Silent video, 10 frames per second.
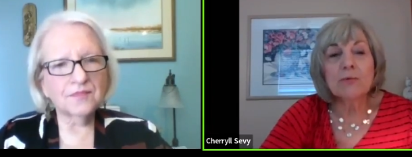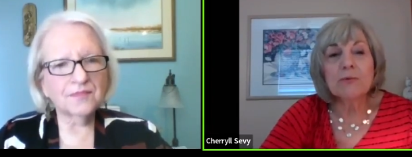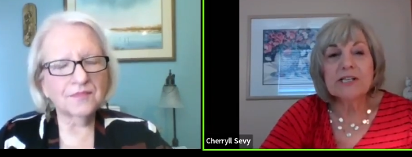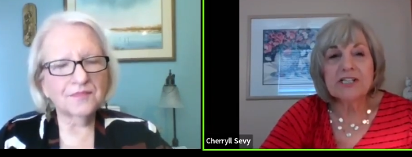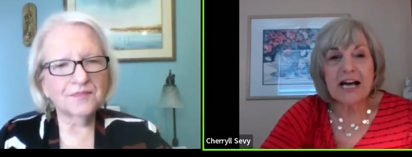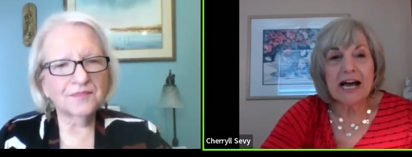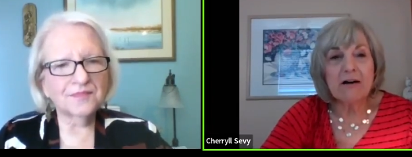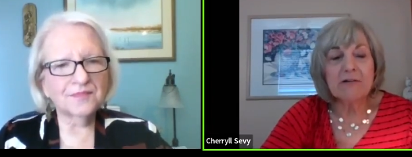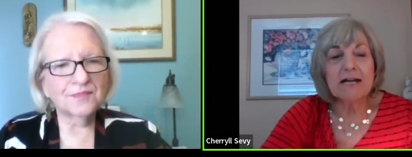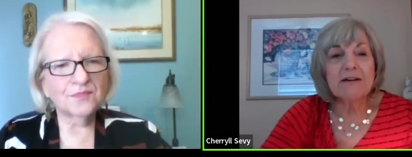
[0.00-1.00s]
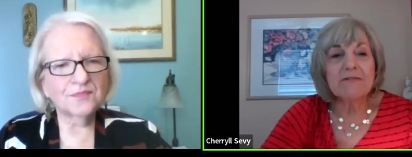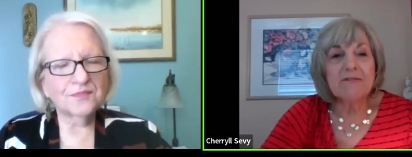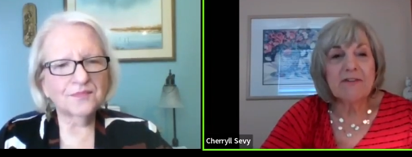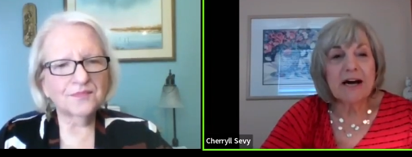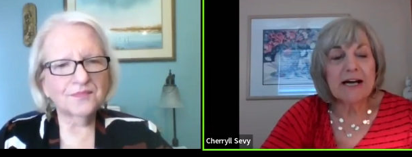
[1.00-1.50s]
Speaker 1: reach out and
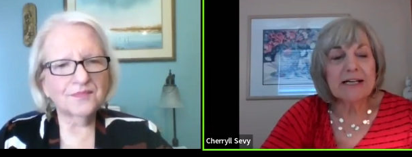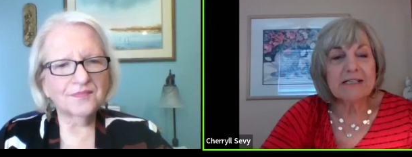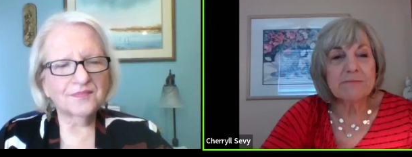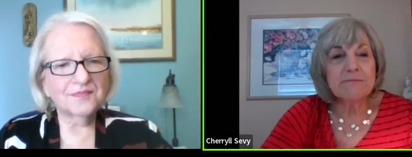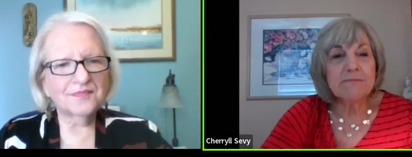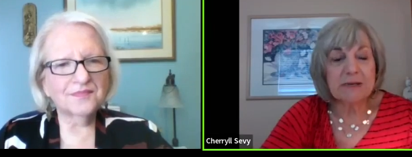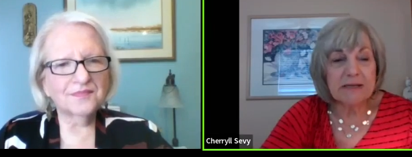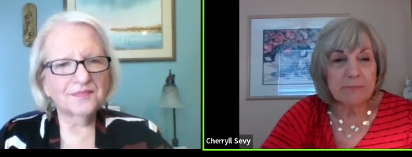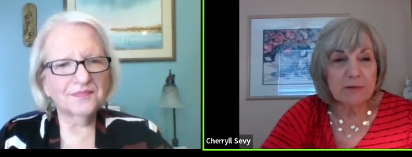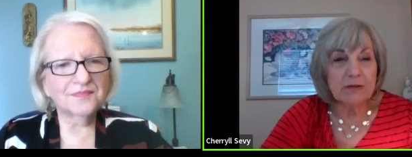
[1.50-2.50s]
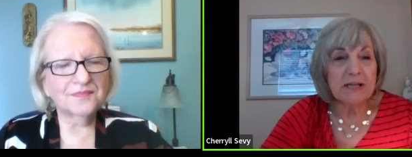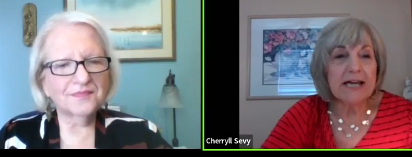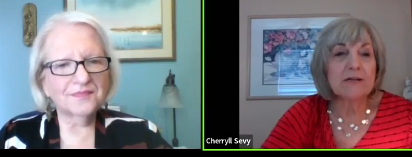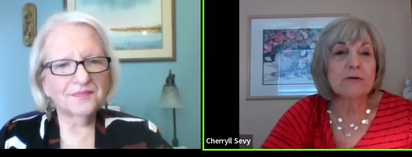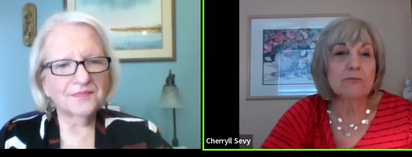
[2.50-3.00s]
find people
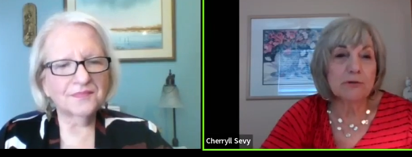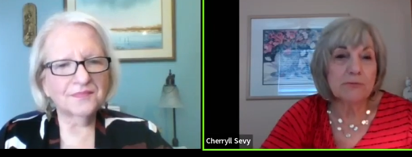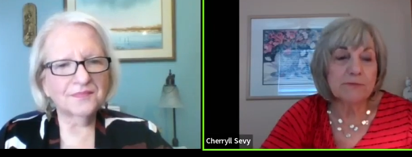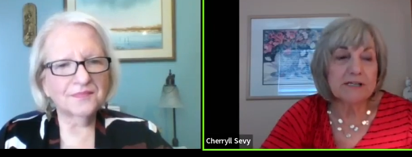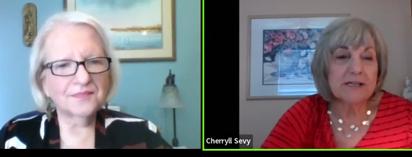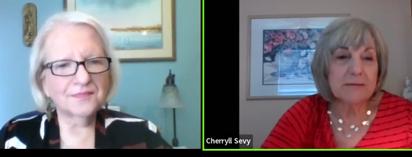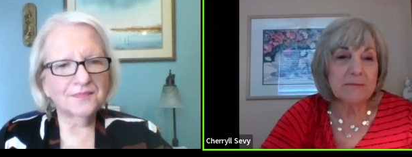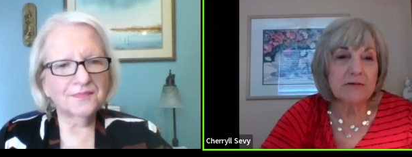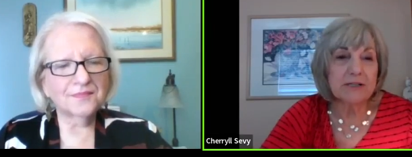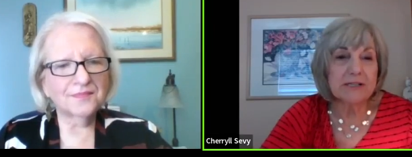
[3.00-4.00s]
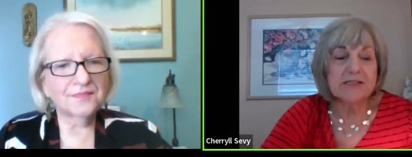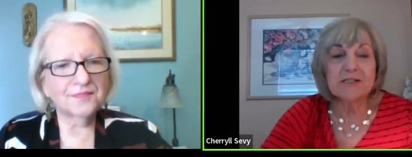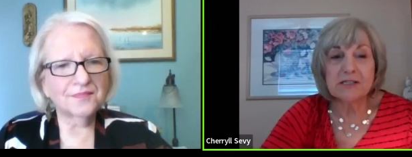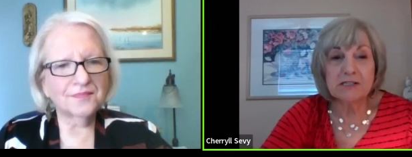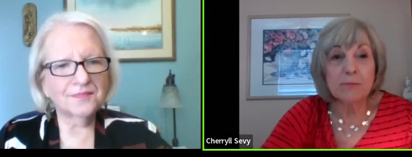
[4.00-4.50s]
and groups and communities
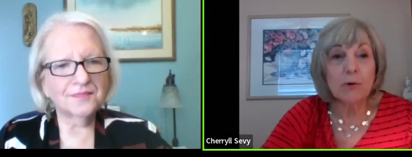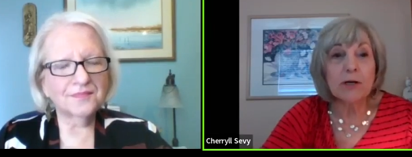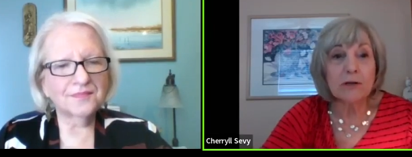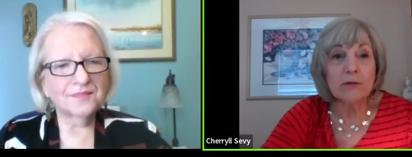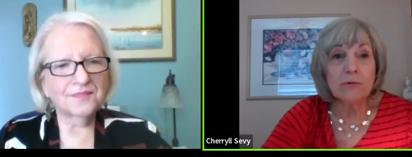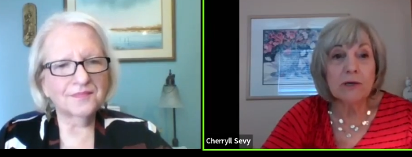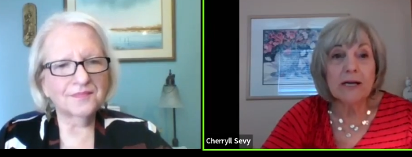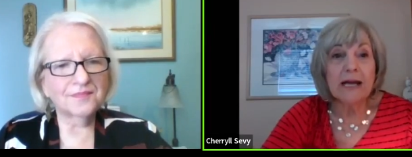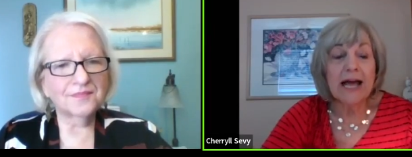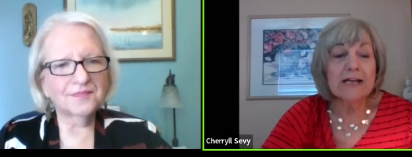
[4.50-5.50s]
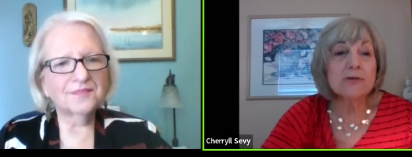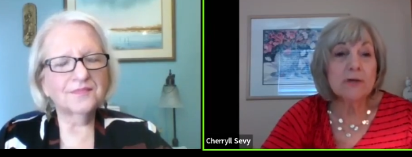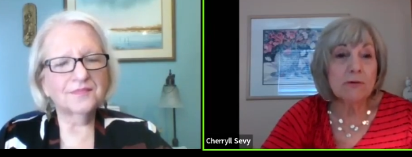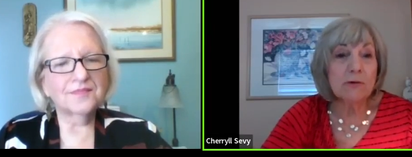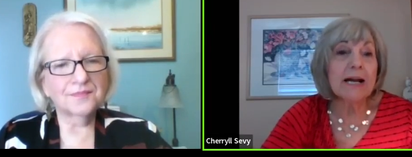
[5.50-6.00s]
that support you as who
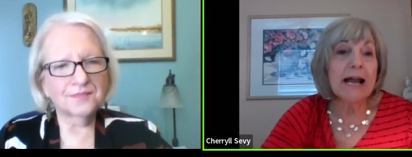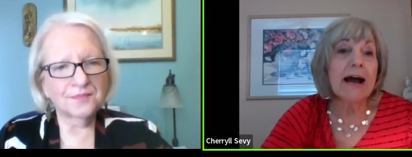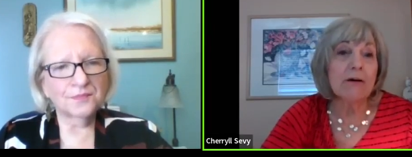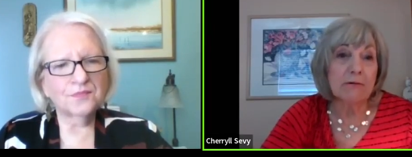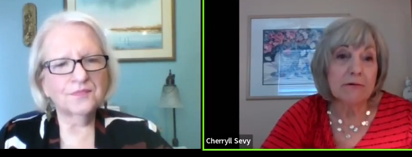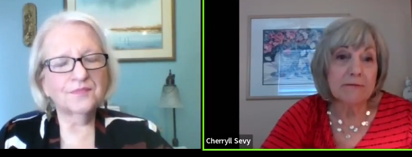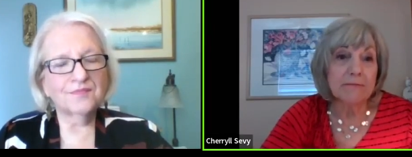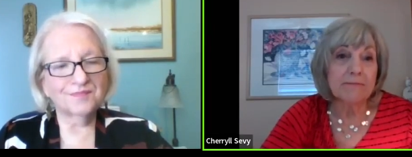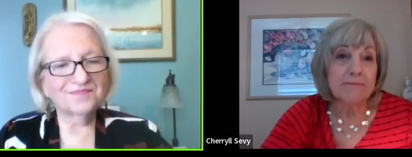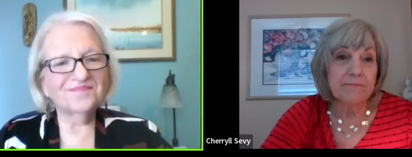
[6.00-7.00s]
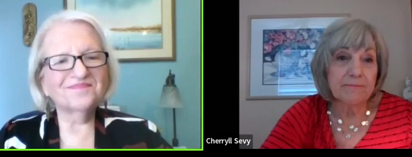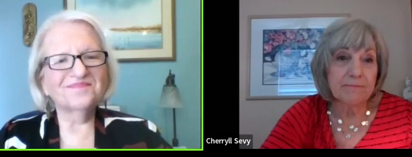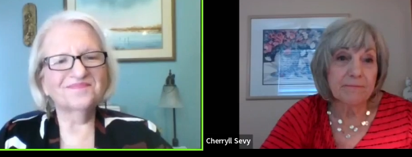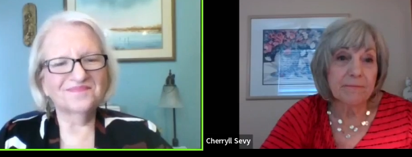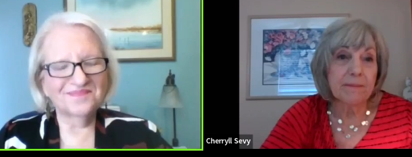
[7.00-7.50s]
you
Speaker 2: are now. Mm-hmm.
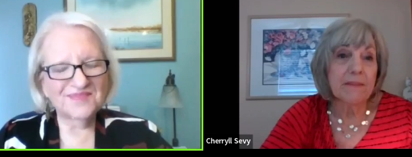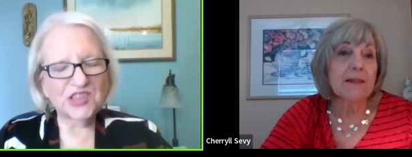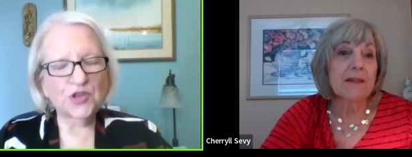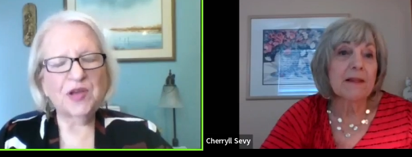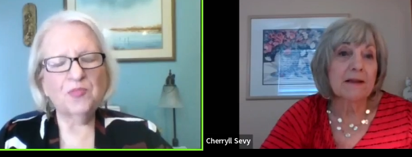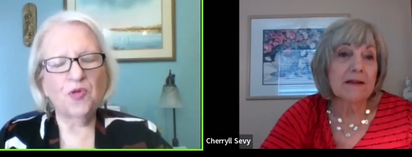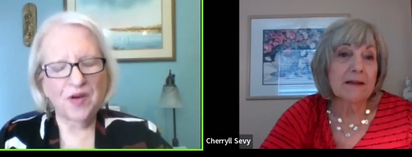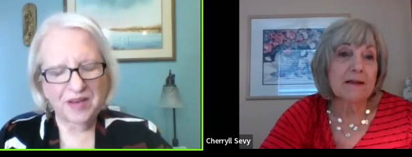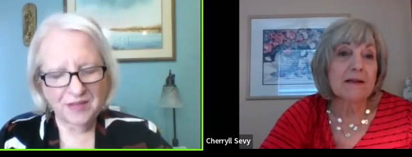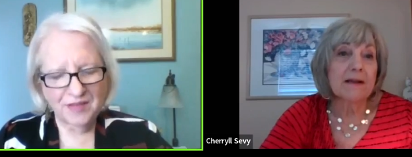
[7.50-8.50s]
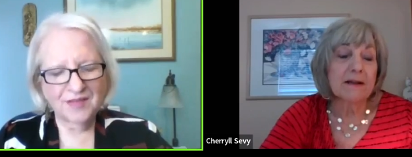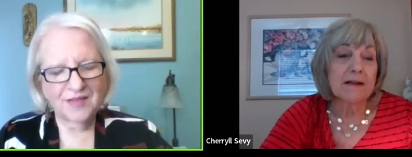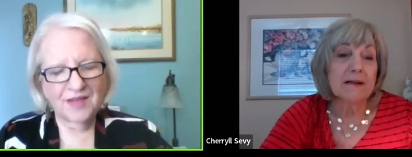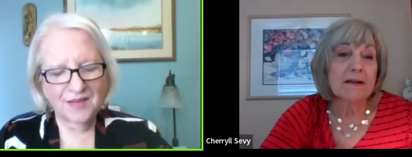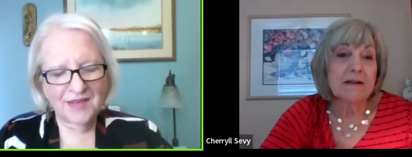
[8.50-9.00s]
It's a great point.
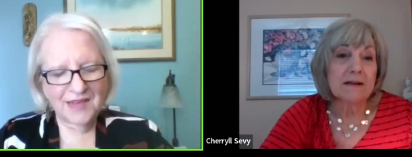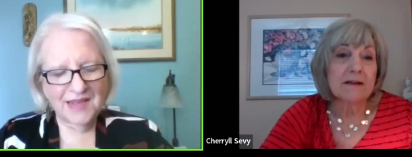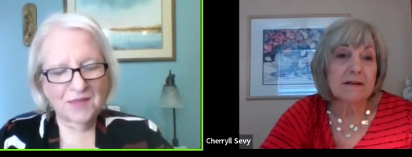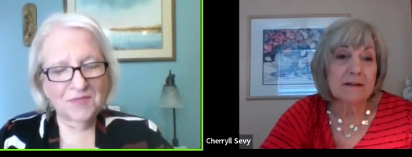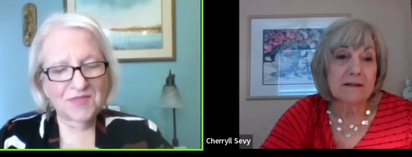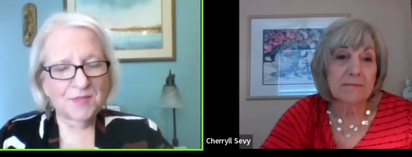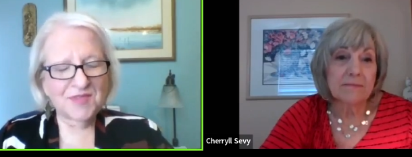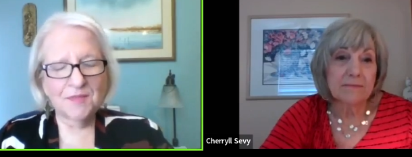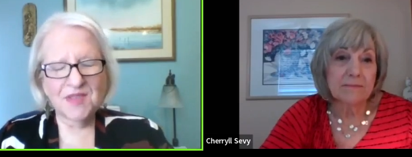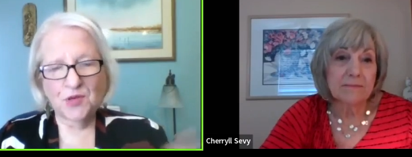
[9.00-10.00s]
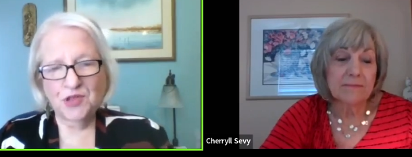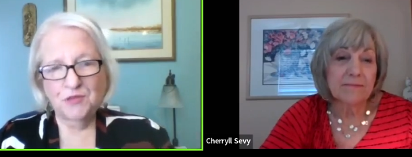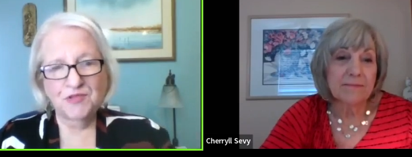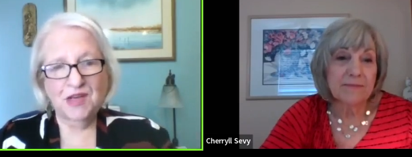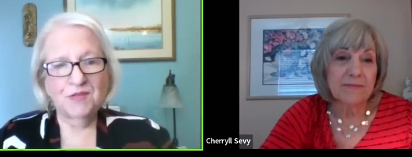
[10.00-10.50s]
And sometimes when you
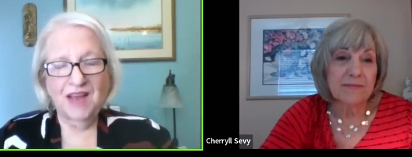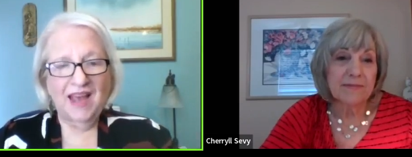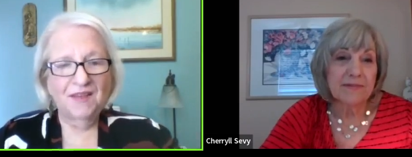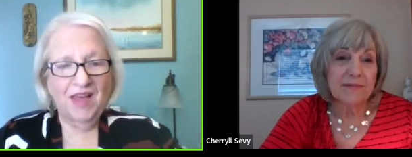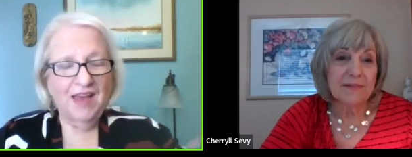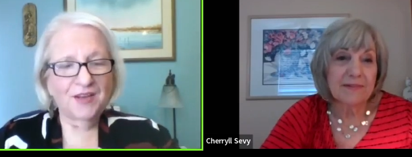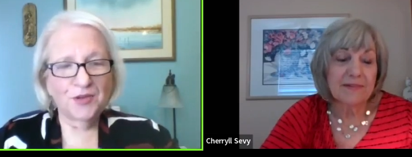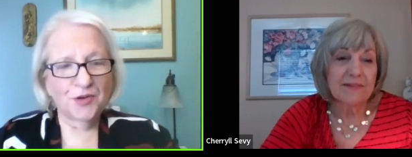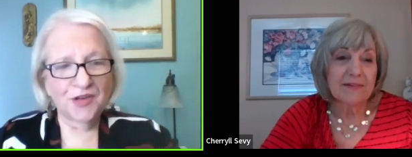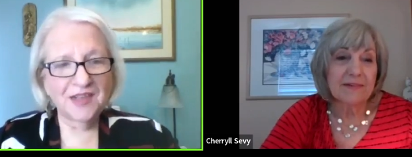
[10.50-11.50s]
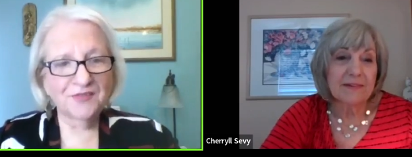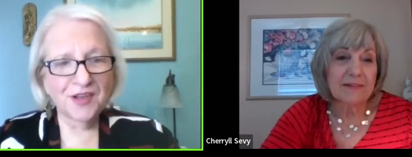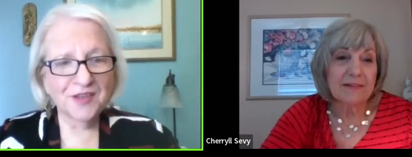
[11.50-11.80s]
don't have that, you create it for